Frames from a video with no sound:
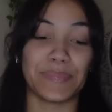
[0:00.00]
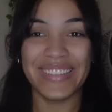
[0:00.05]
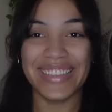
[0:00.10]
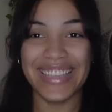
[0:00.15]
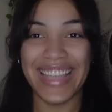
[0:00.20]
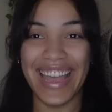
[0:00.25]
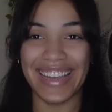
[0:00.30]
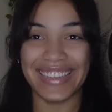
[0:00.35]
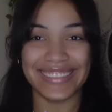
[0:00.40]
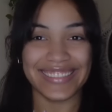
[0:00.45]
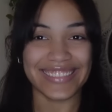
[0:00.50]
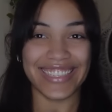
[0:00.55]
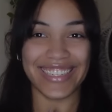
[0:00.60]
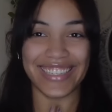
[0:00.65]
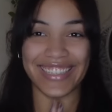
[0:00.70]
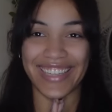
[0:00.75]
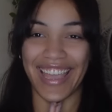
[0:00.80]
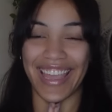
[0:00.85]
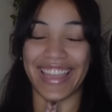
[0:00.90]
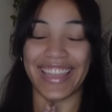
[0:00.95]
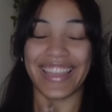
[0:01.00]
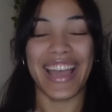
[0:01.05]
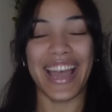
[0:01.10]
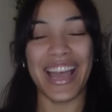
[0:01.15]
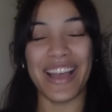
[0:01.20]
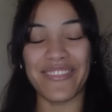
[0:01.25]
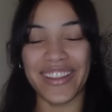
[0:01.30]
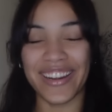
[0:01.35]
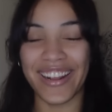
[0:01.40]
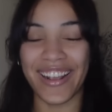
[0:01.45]
But yeah, okay,
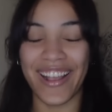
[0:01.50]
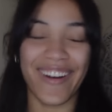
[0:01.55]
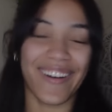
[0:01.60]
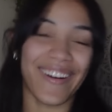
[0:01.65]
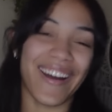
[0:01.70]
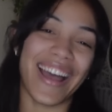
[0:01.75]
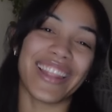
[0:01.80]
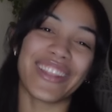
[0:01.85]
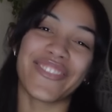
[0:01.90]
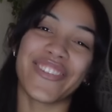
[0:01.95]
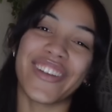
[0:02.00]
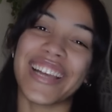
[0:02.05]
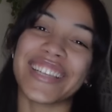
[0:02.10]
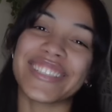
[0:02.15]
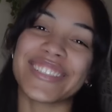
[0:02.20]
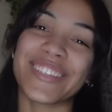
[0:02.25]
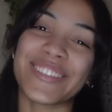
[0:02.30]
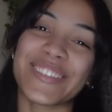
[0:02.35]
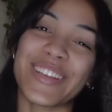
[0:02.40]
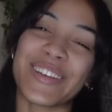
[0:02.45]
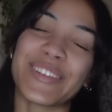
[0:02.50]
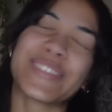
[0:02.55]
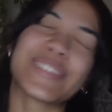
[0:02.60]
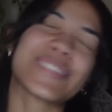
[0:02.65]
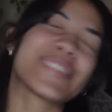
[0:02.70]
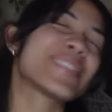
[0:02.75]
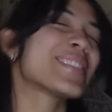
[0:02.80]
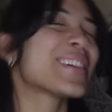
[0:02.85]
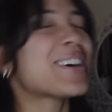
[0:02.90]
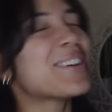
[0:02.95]
I'm gonna go. I love you guys
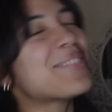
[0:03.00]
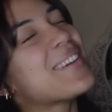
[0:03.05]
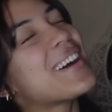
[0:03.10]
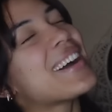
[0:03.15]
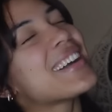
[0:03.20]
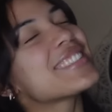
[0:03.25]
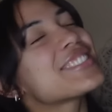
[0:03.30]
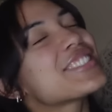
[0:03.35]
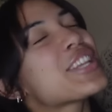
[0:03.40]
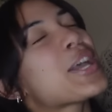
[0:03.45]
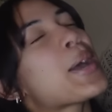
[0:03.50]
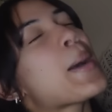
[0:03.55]
so much.